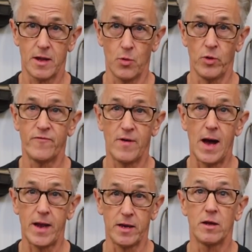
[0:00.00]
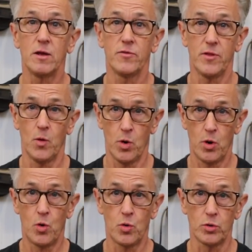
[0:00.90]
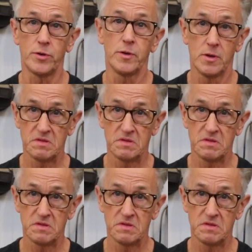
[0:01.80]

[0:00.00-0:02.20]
can we find that will hold